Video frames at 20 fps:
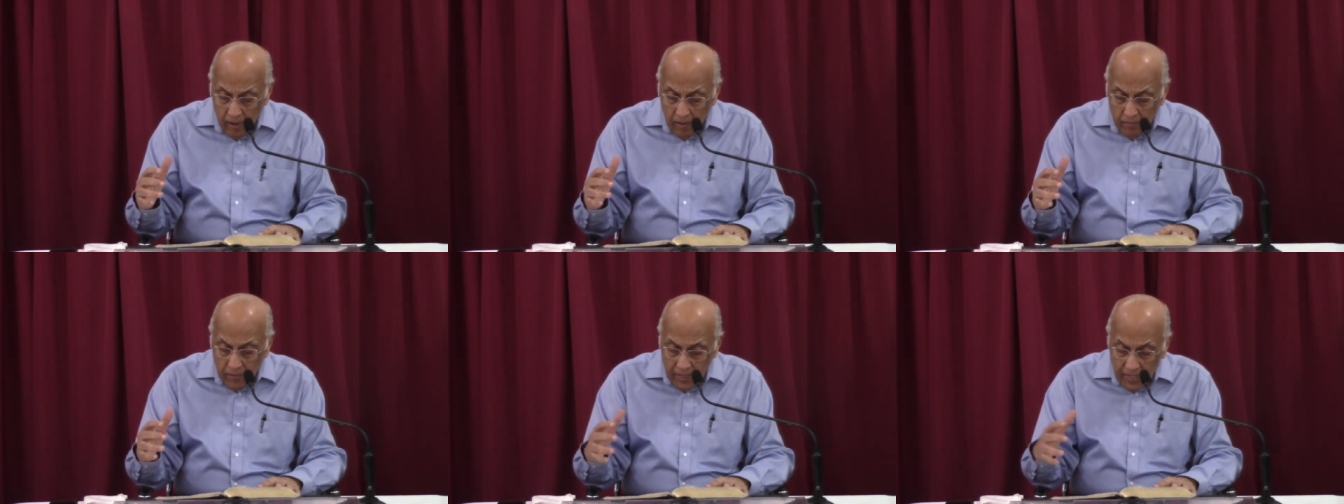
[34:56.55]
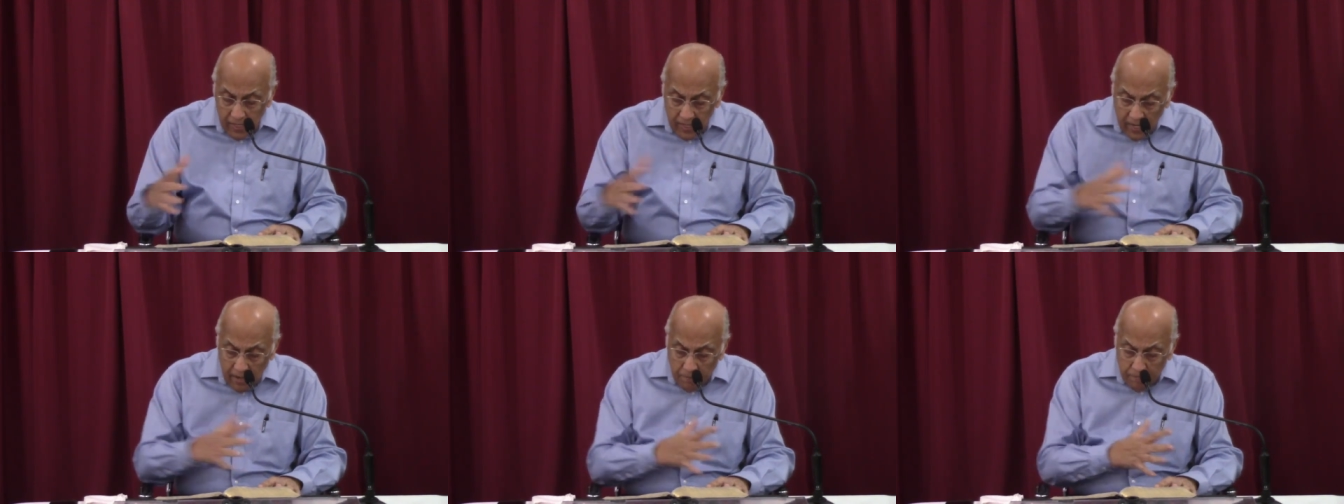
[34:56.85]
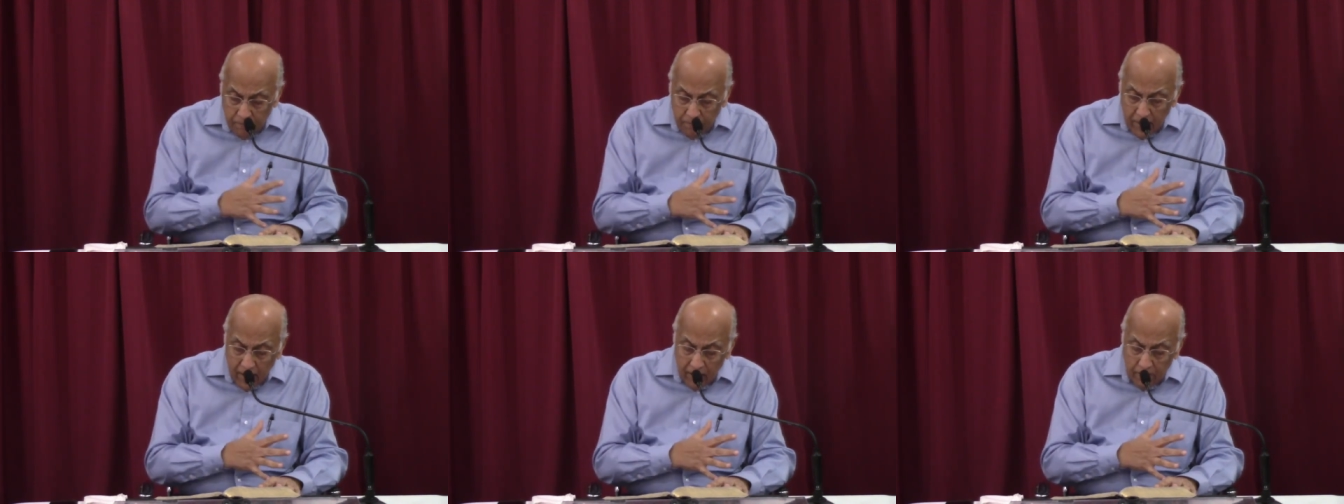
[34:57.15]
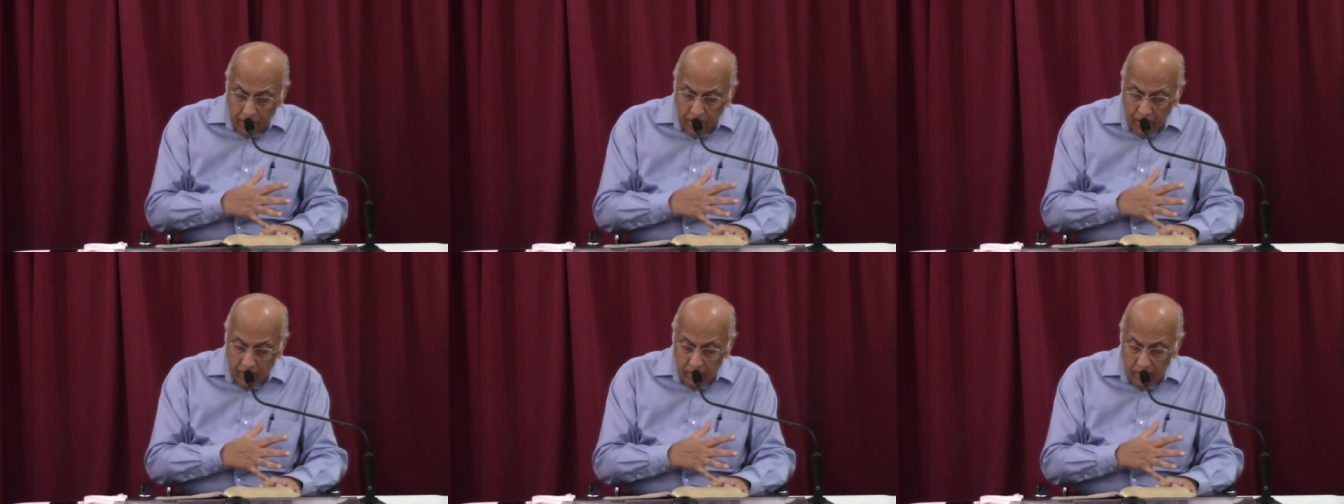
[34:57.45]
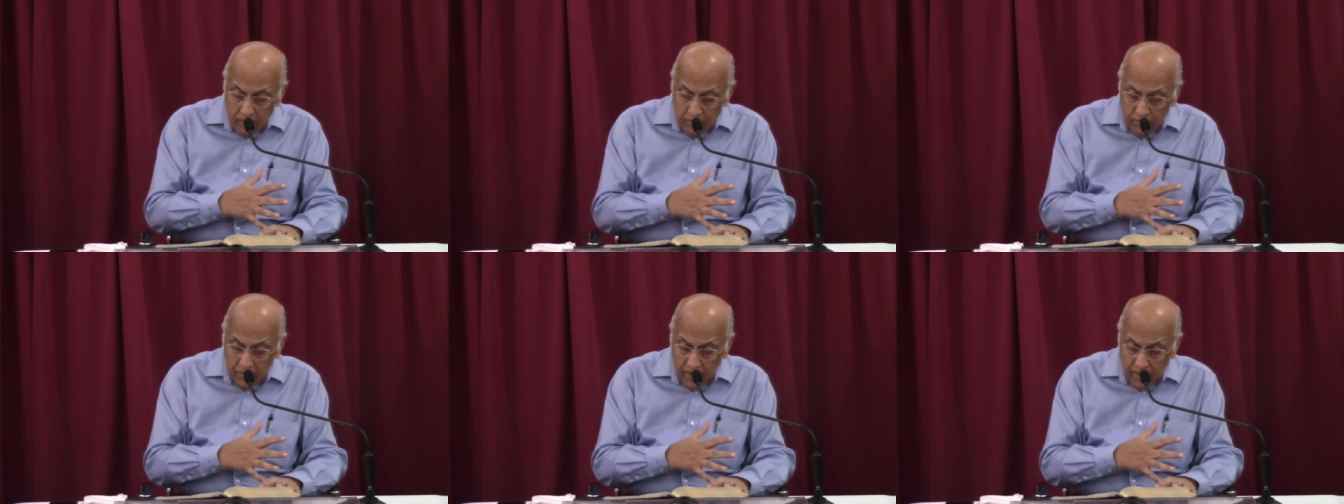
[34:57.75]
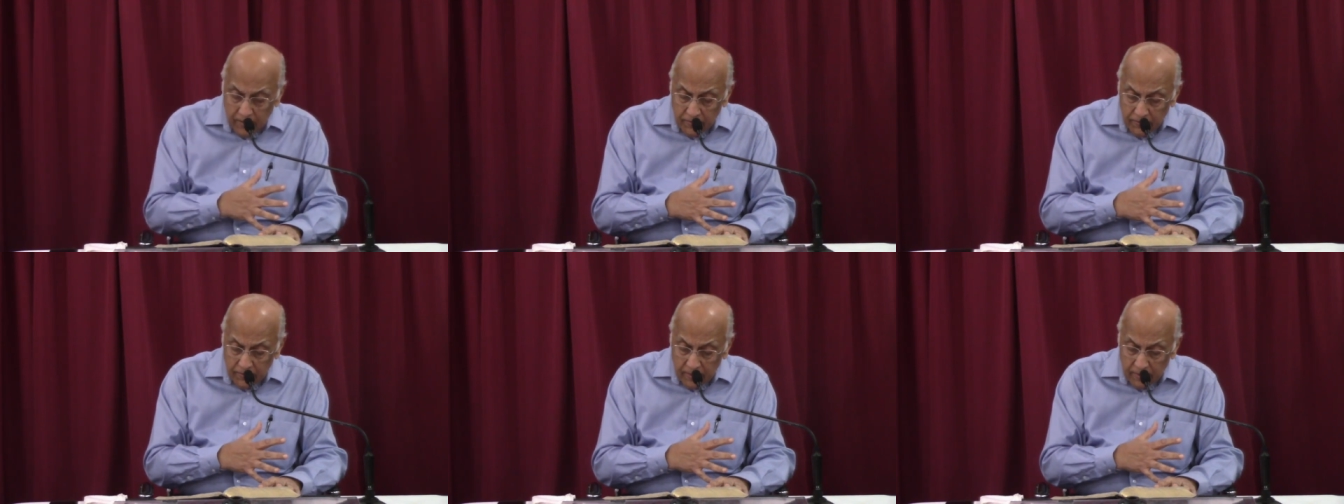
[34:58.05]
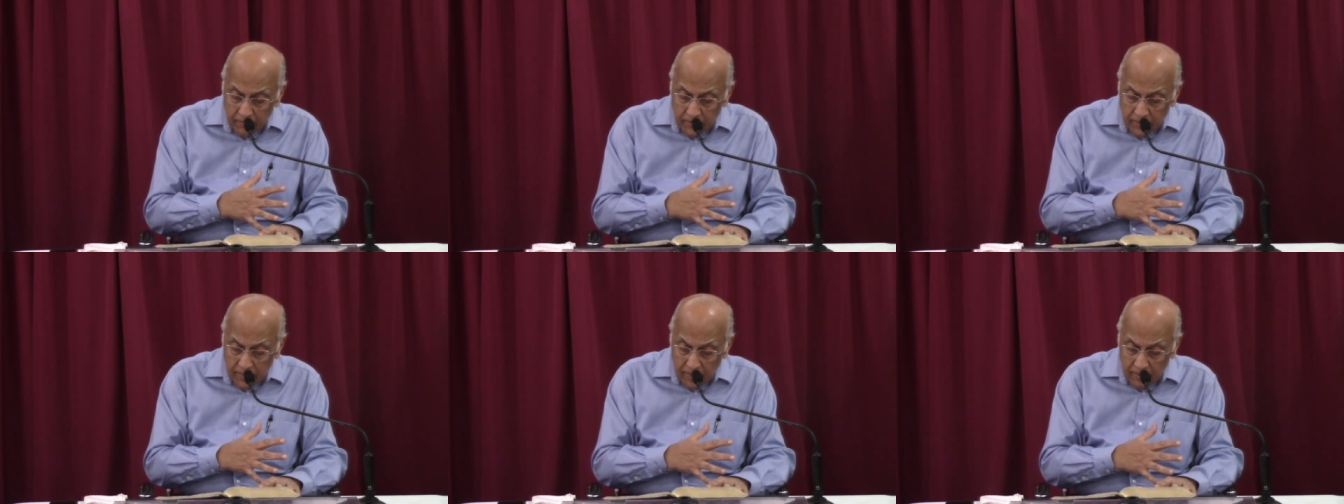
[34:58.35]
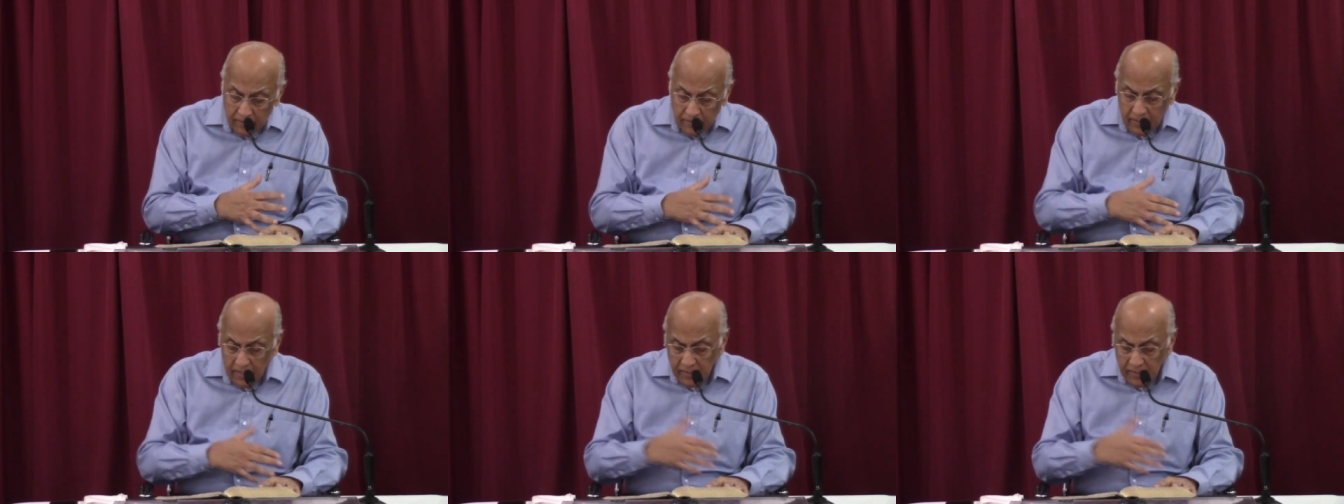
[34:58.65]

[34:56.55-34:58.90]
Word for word: but they kept back part of the price for themselves.